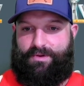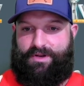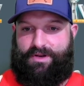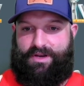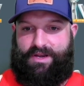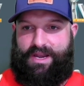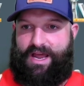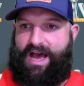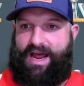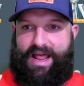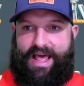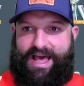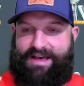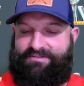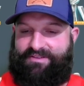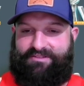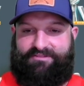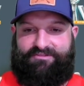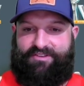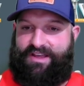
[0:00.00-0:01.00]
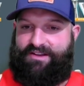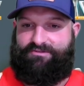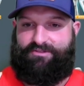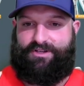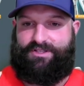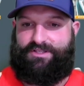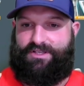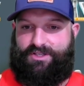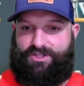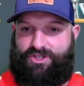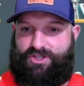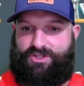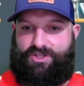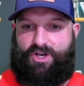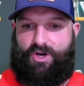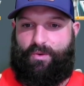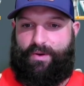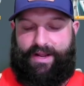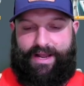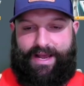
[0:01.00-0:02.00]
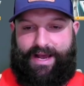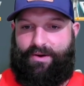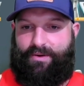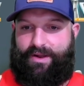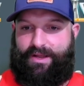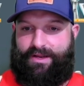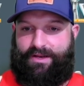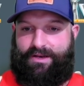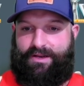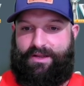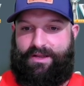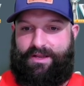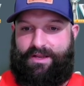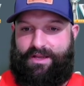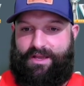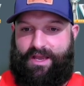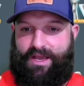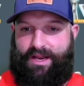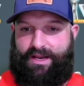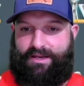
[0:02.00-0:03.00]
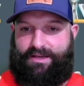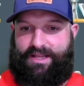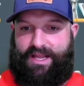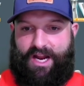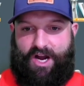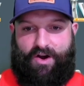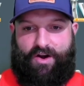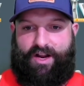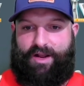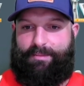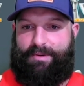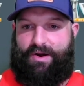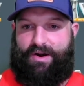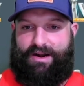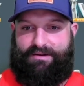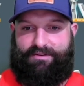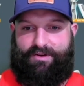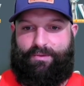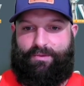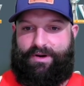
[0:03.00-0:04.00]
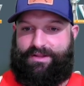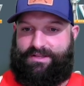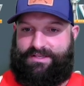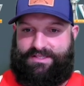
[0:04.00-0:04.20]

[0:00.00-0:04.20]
not having favorites and just going out and, and caring about everyone